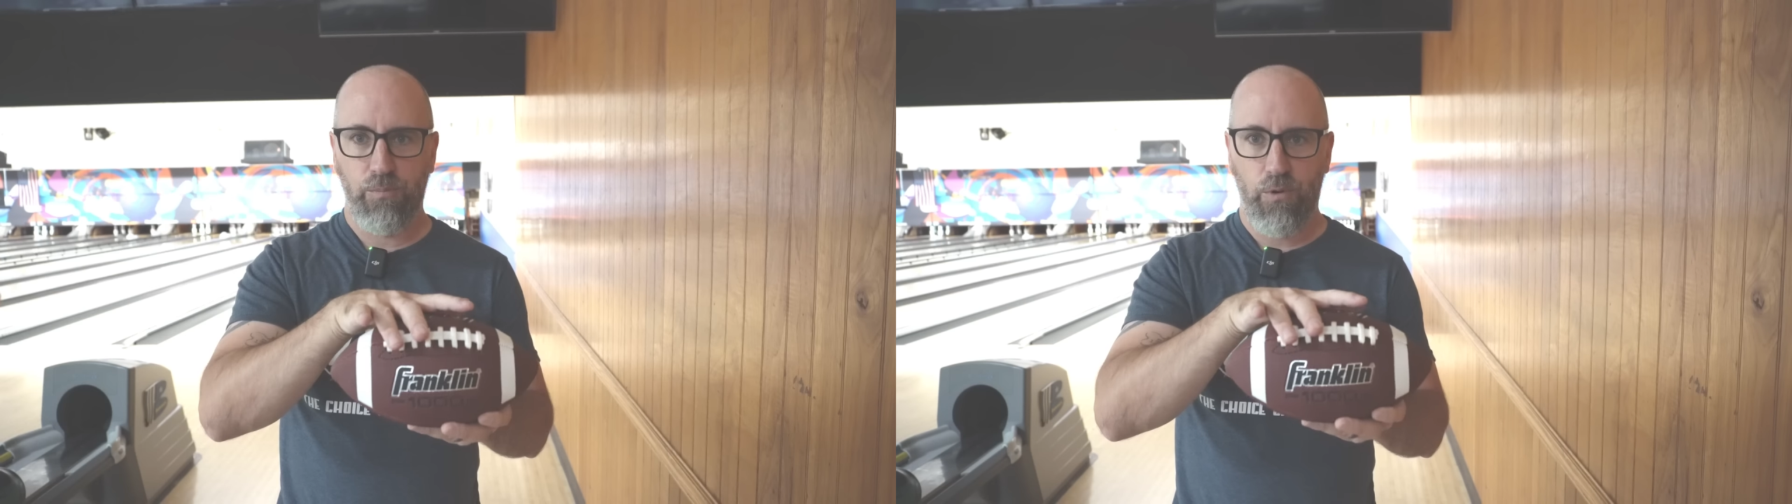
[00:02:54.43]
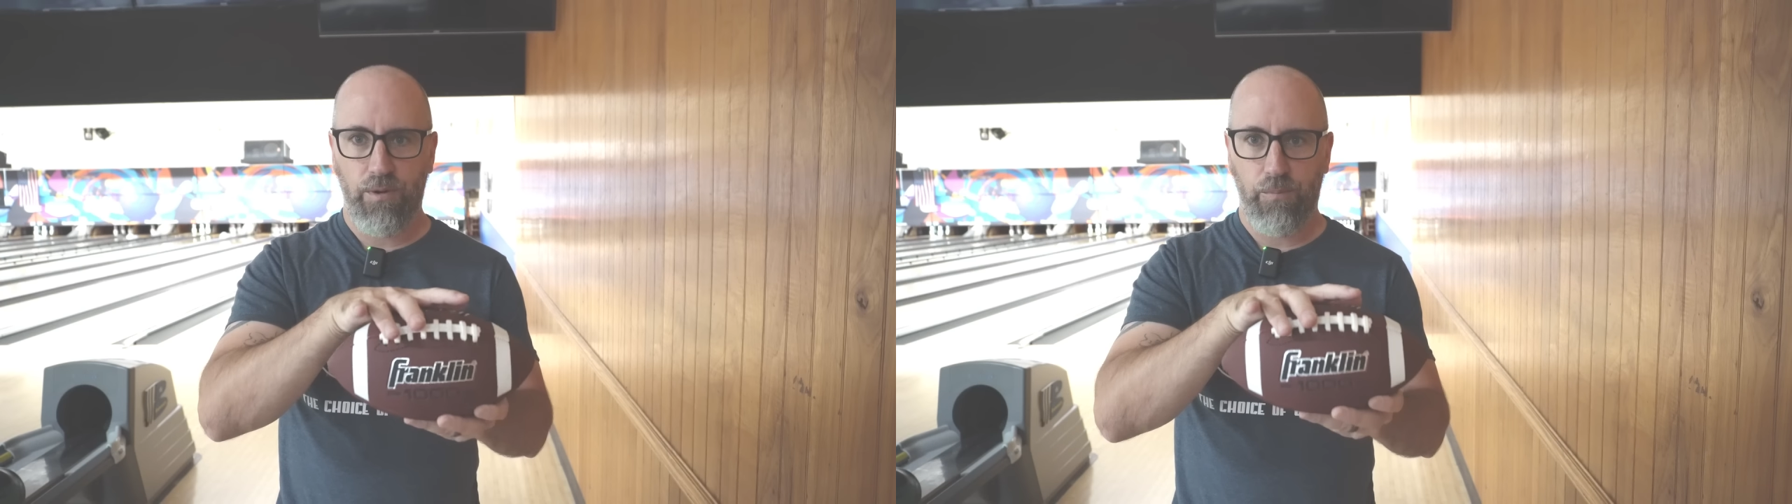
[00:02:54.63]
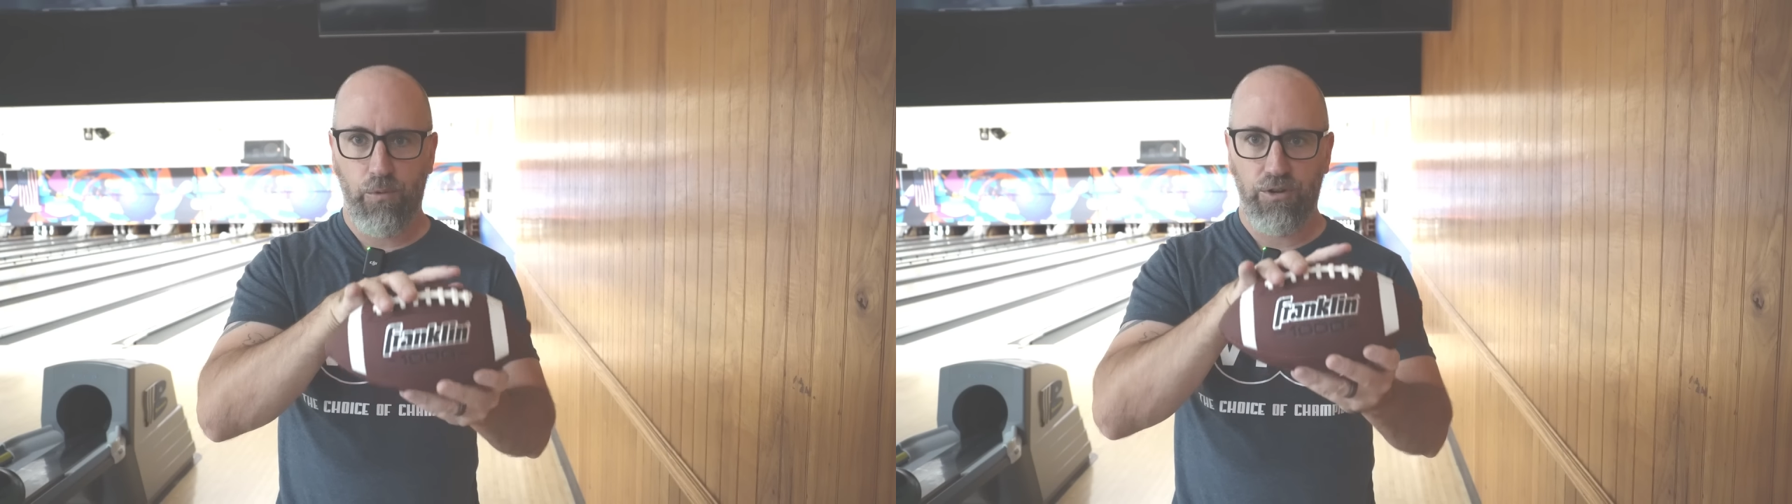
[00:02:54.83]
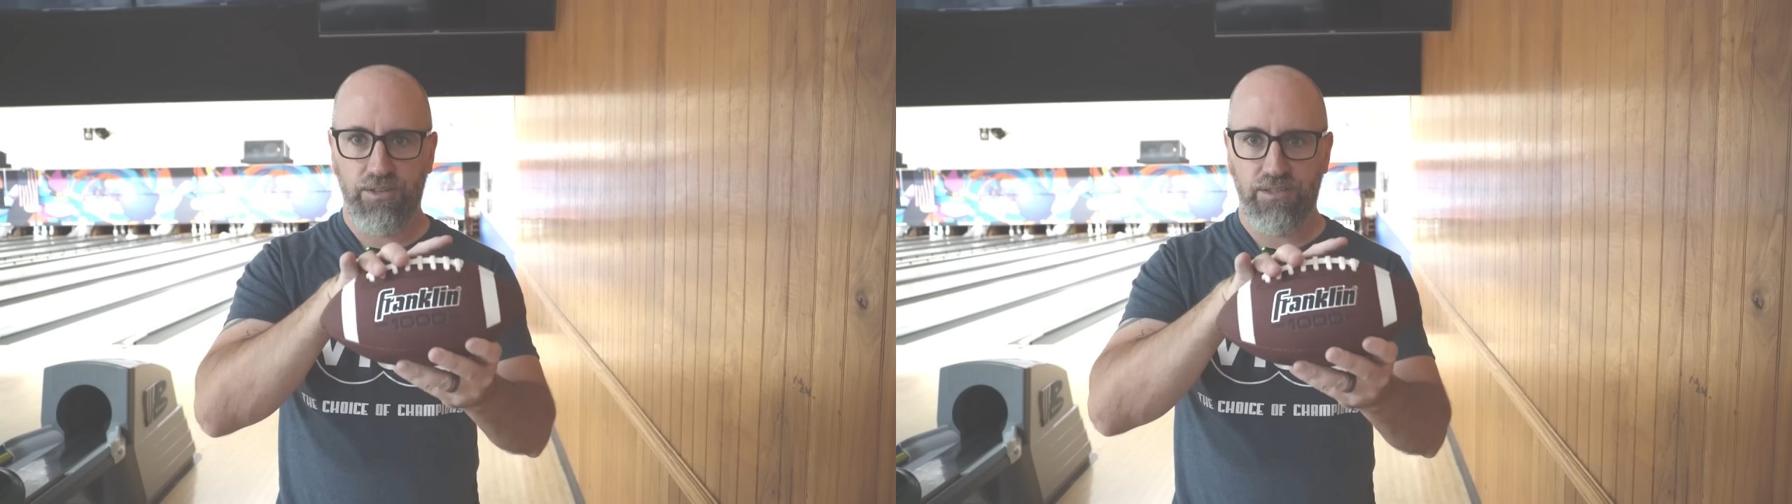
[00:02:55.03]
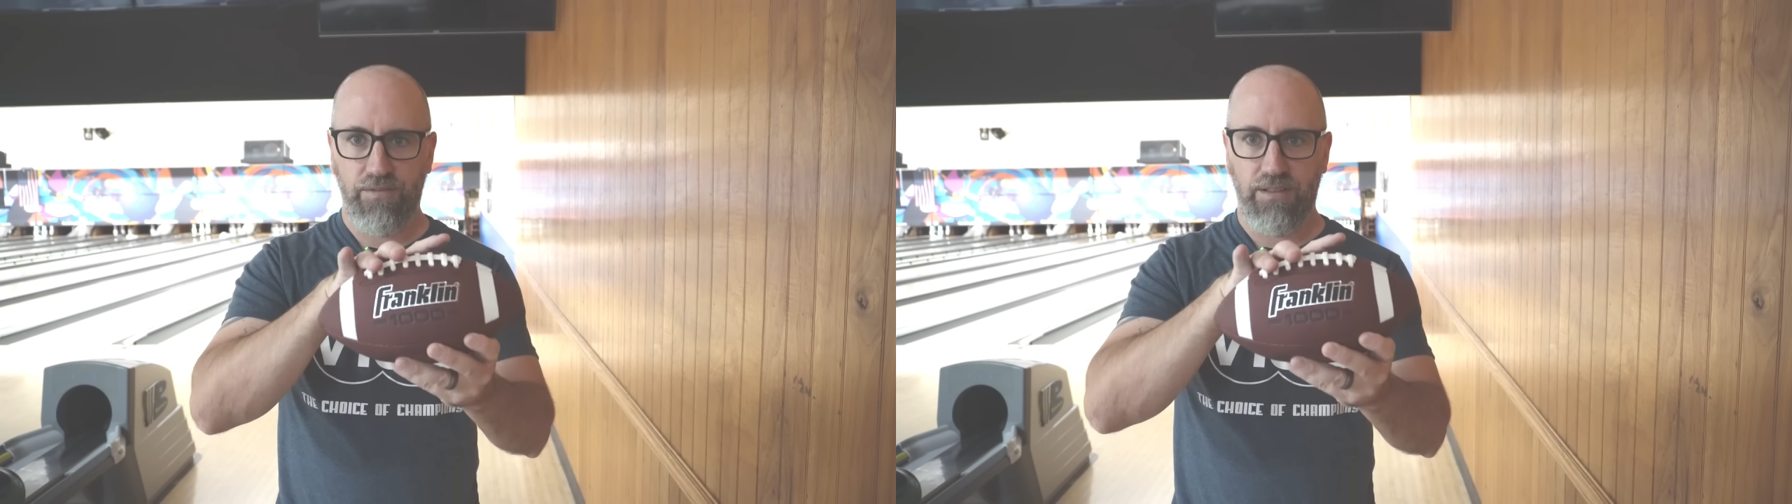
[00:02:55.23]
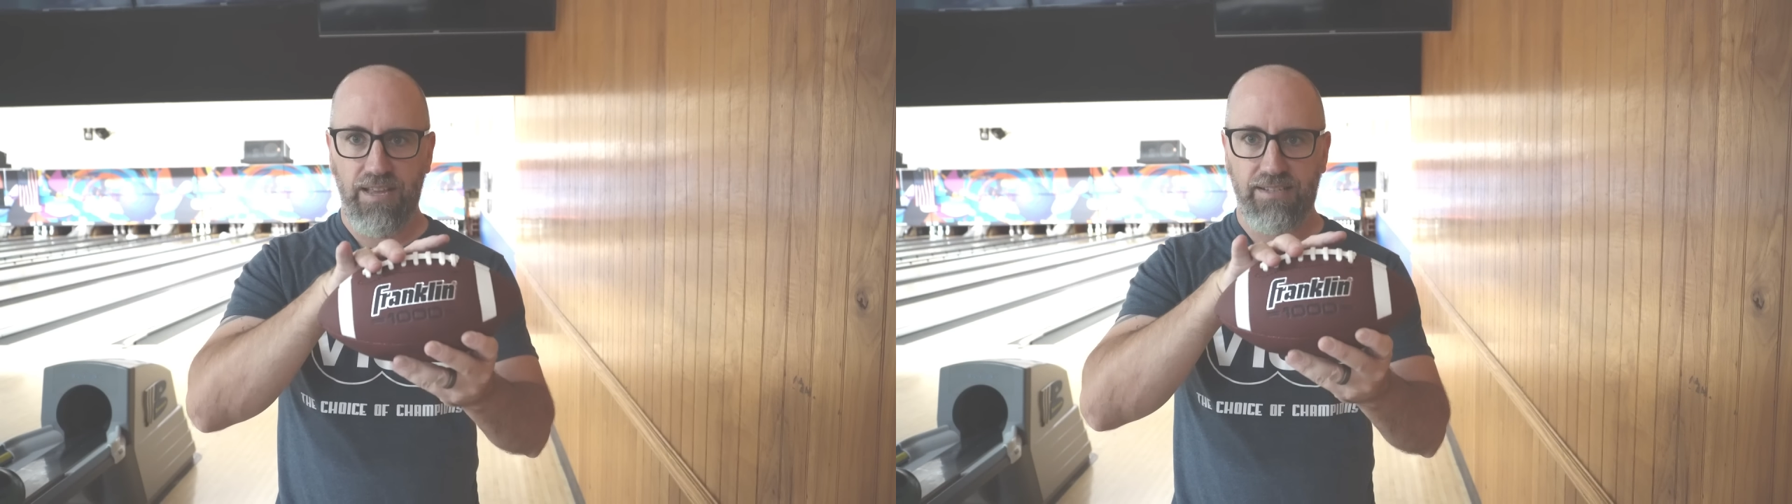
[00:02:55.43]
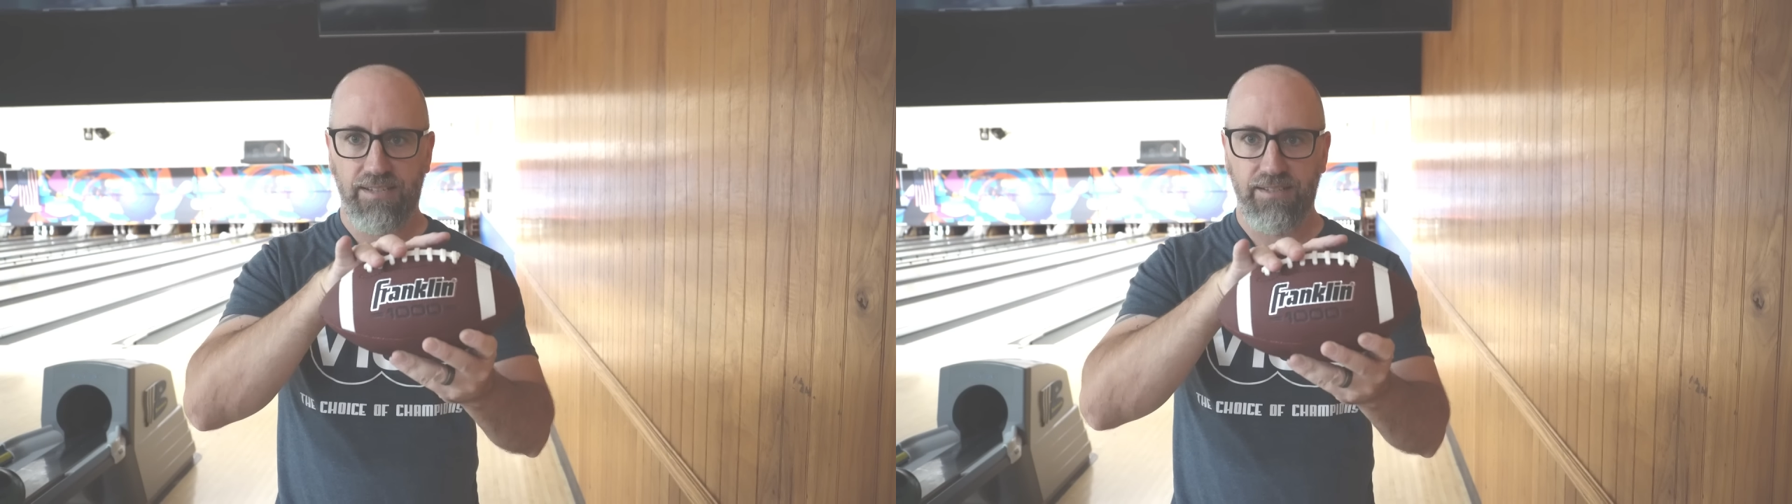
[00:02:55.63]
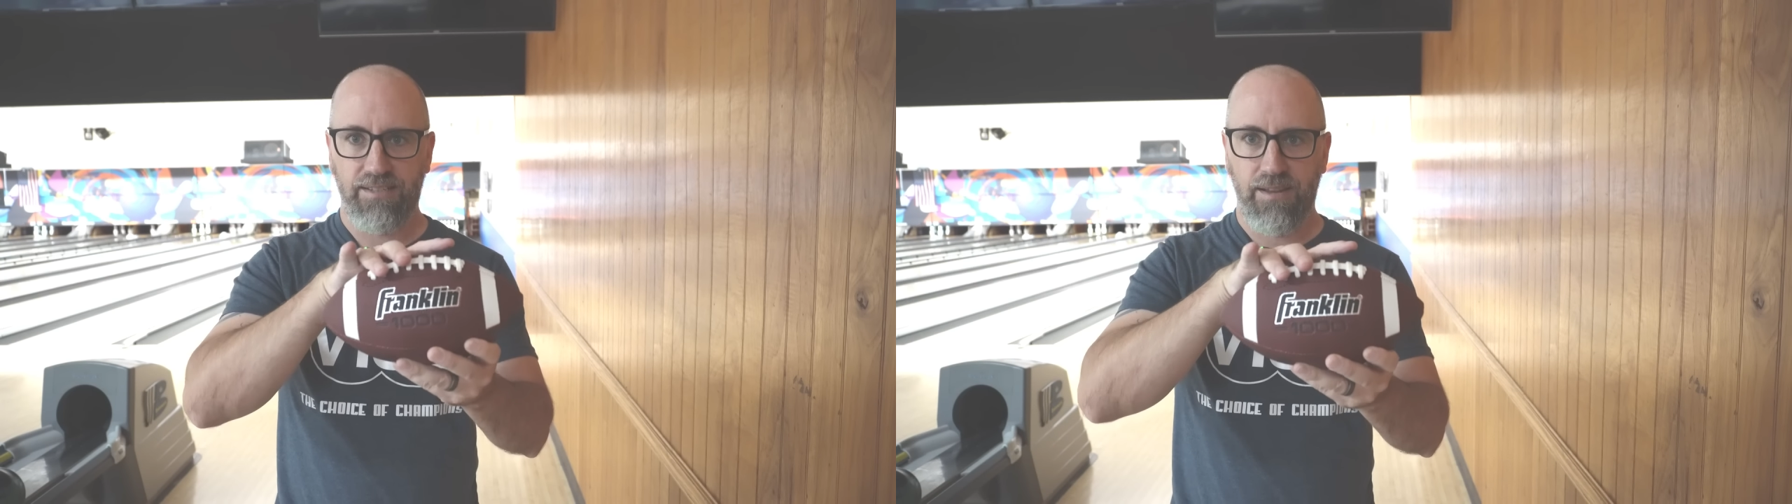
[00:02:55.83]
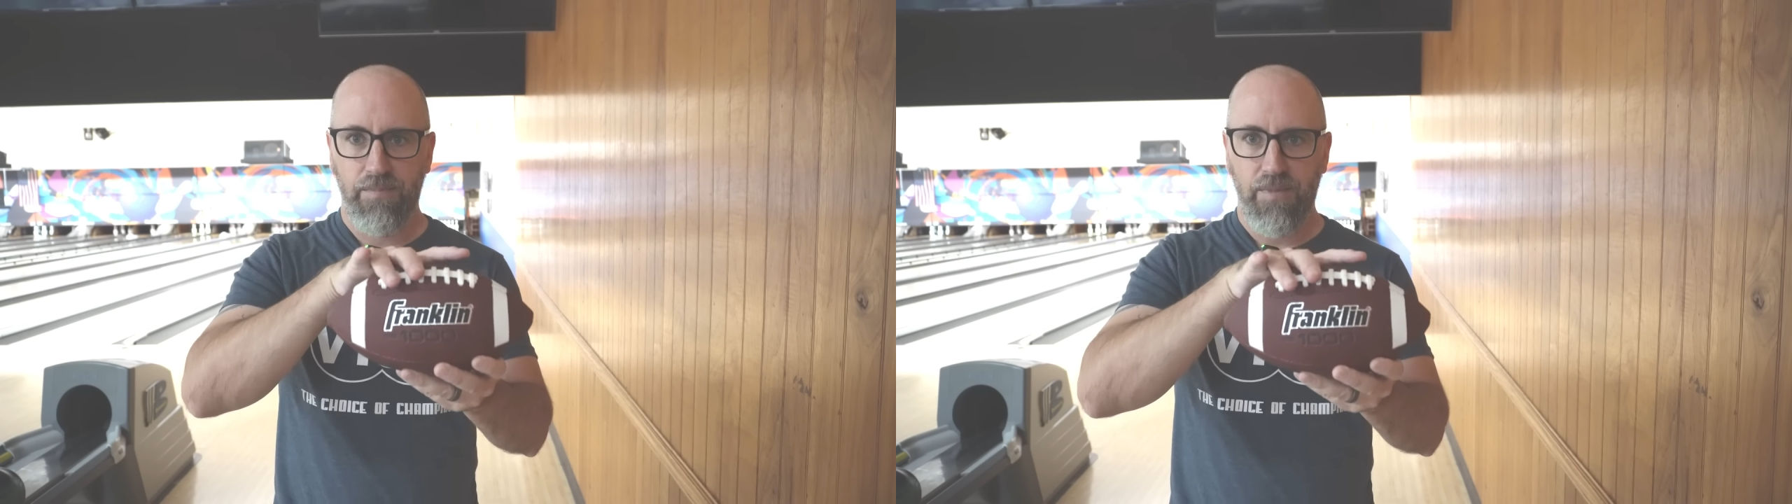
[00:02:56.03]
portions of the laces,